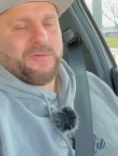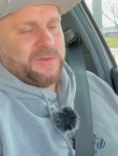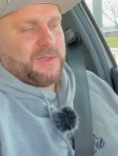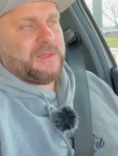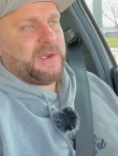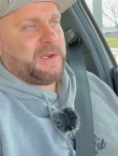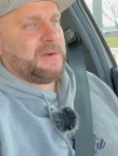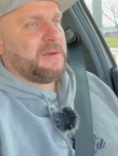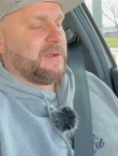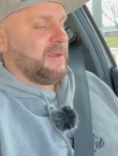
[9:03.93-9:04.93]
with the tire.
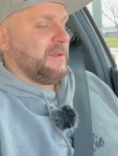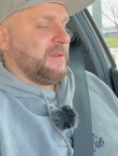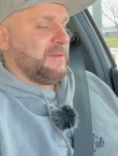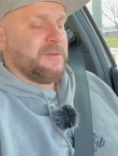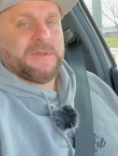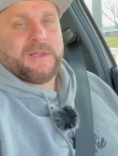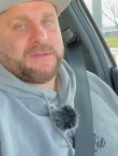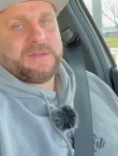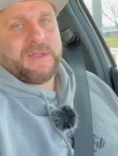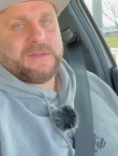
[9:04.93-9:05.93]
So
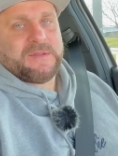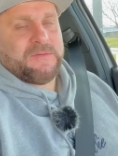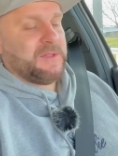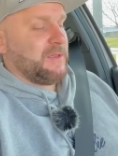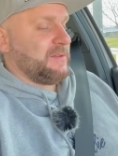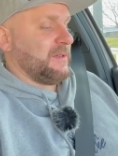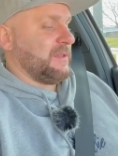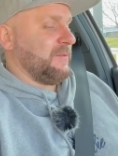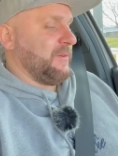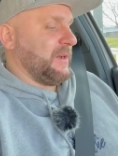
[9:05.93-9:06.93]
that's
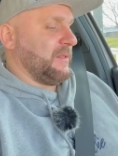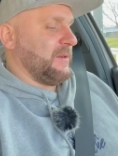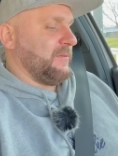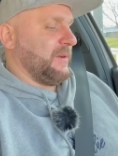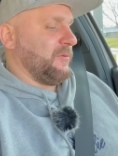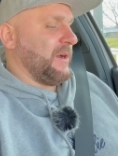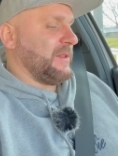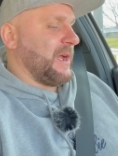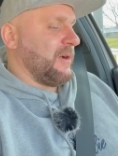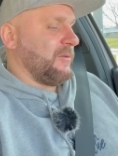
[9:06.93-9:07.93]
significant difference. Right
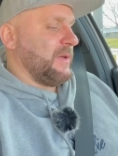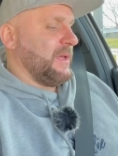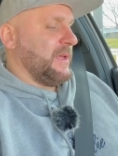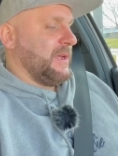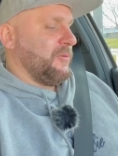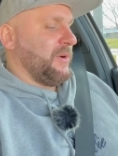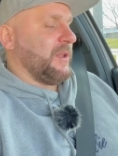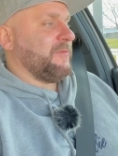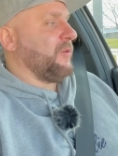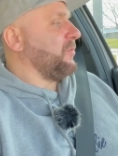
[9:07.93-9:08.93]
now we
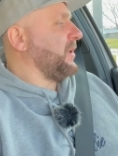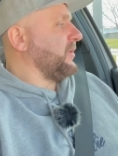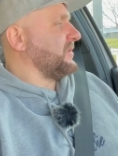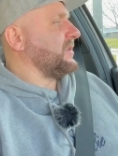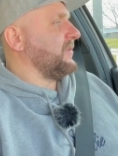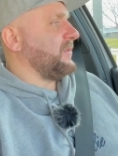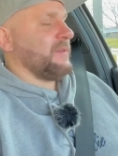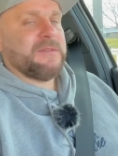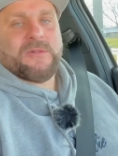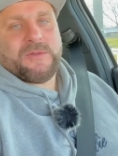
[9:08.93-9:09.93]
got 4 pounds
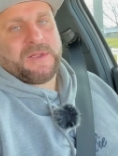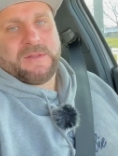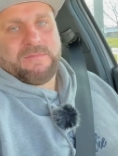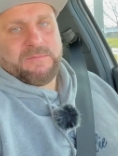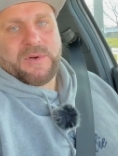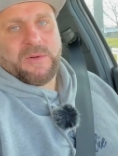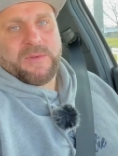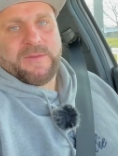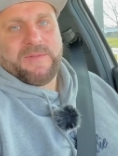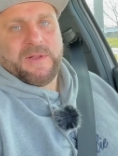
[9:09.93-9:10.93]
difference, so you can
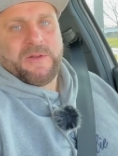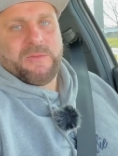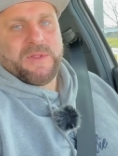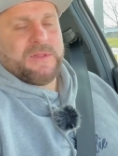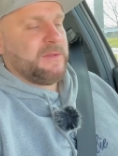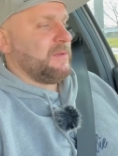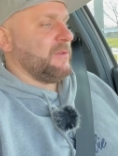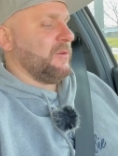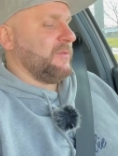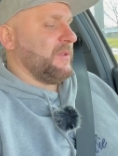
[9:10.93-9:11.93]
probably feel a little bit, you
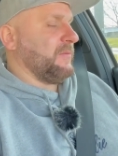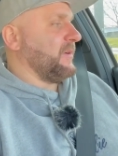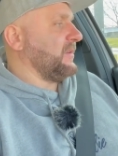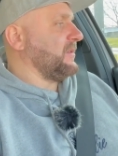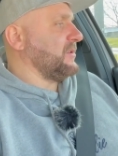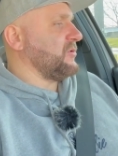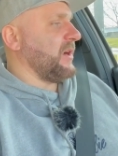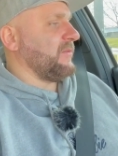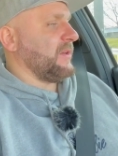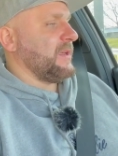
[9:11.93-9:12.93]
know, difference in
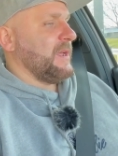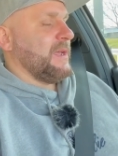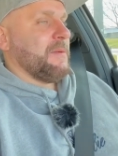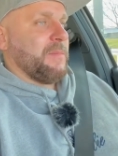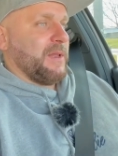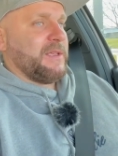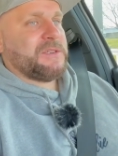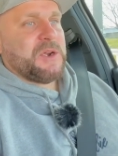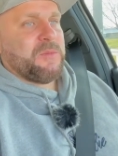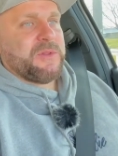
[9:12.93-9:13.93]
driving. But let's
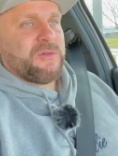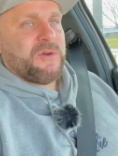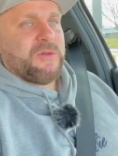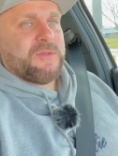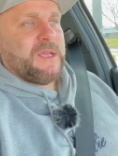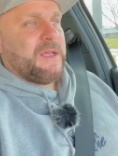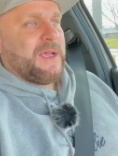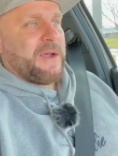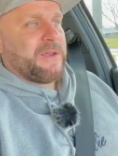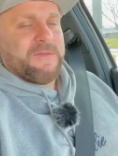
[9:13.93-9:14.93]
jump on the road.
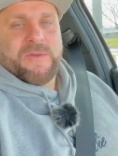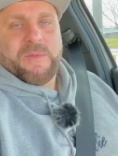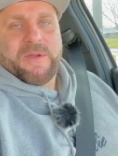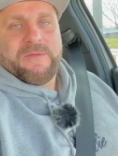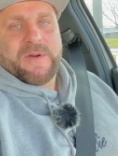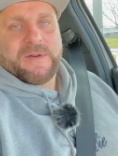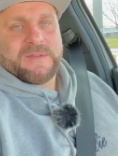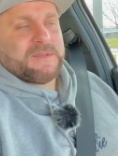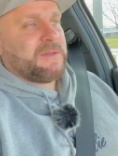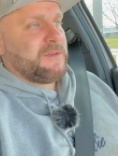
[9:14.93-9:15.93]
I'll give you my
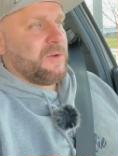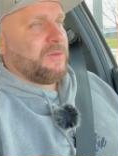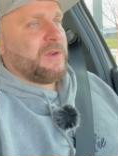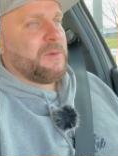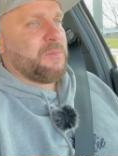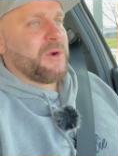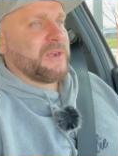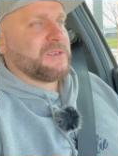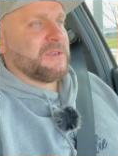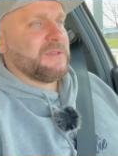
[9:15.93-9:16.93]
first, you know,
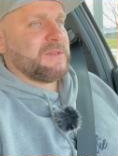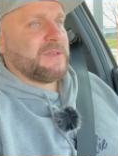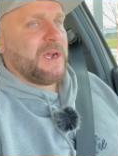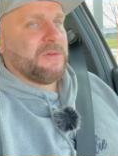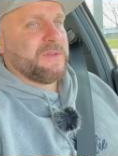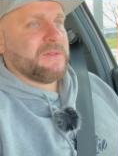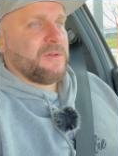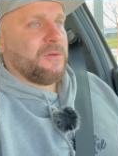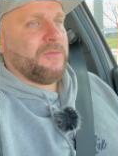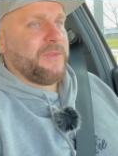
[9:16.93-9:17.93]
impressions, how this
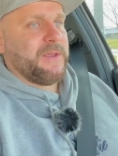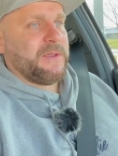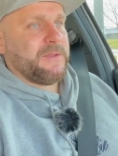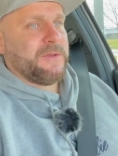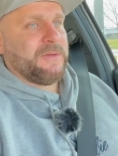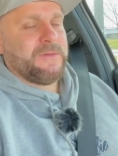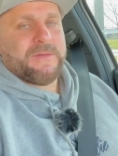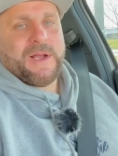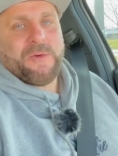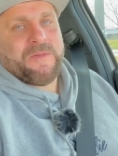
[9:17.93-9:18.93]
whole thing, you know,
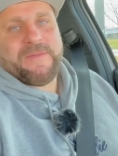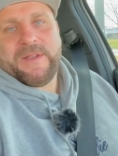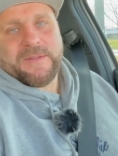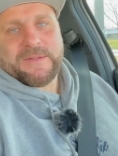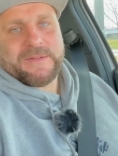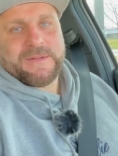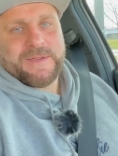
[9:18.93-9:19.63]
how it feels.